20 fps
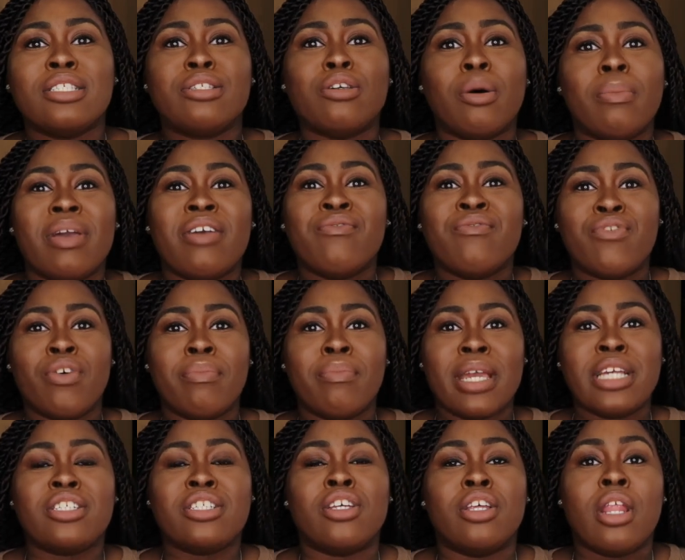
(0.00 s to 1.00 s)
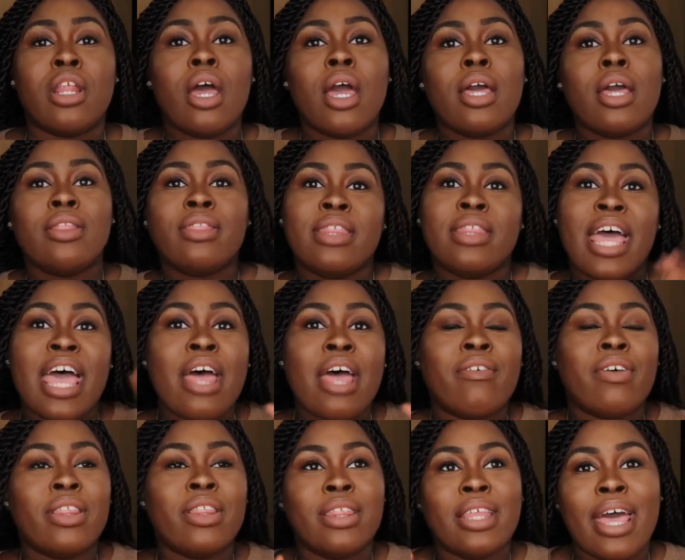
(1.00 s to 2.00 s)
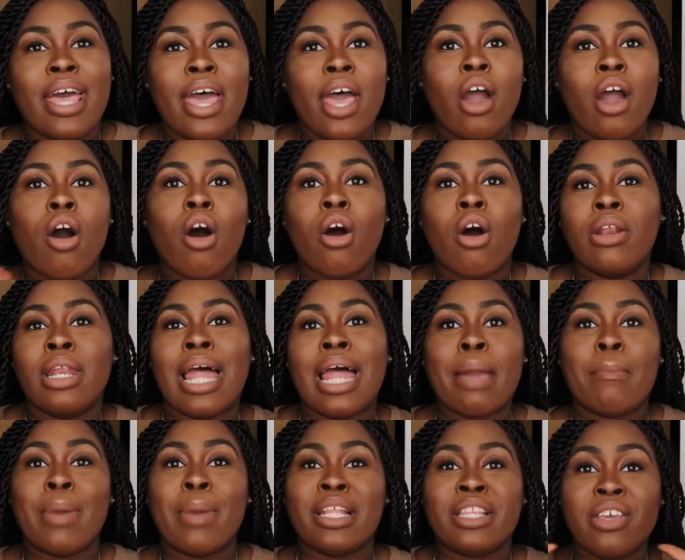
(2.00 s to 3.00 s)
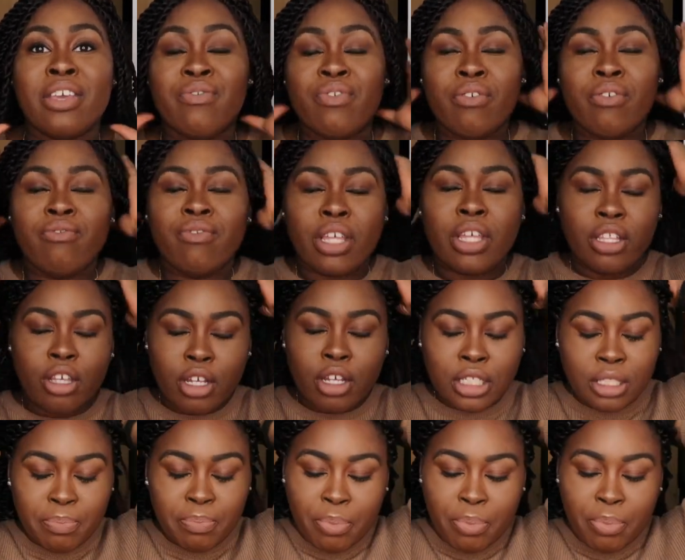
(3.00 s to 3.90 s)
some information there and there on like my different videos,